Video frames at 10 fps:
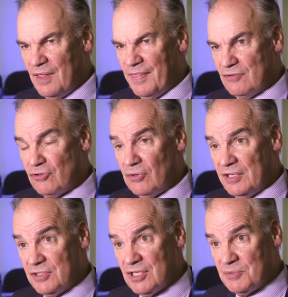Their role
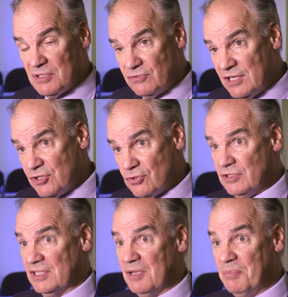in terms of
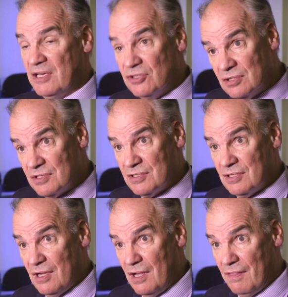reassuring their patients
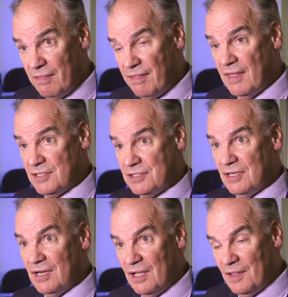that
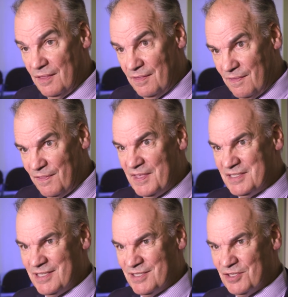
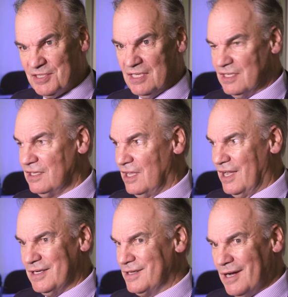this is not a
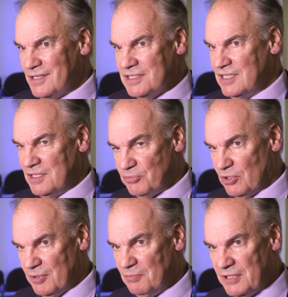nasty
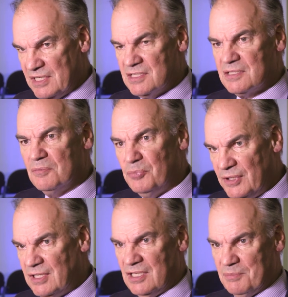problem, but it's
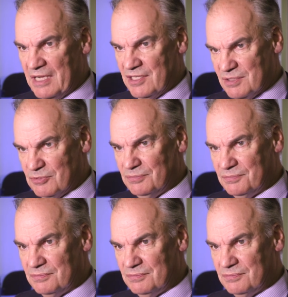completely manageable.